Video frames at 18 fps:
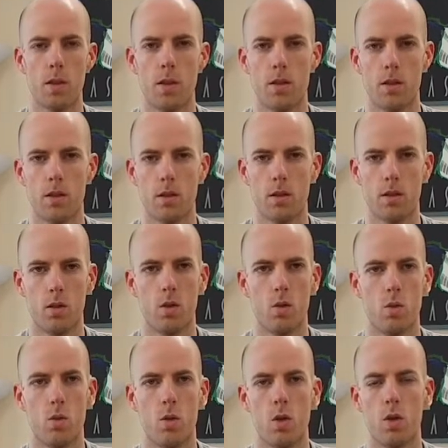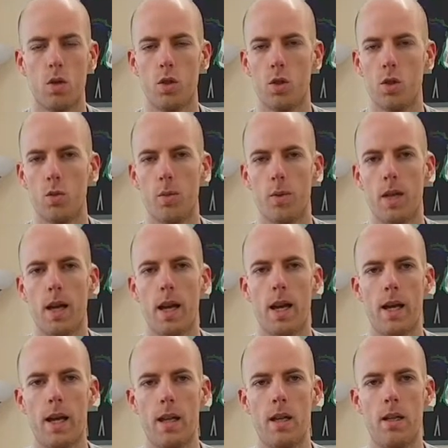be low, you could be
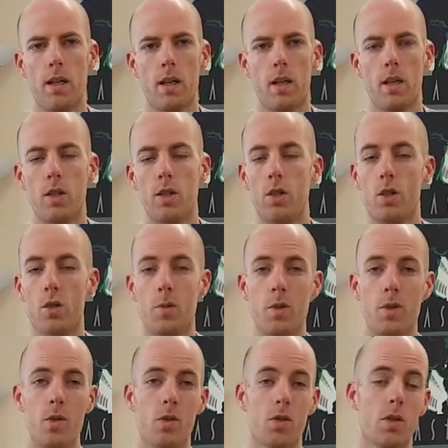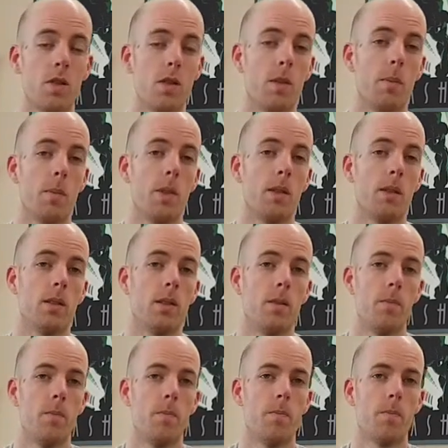high, you could be just in the
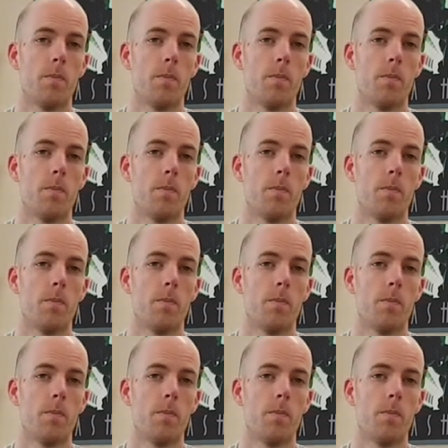middle.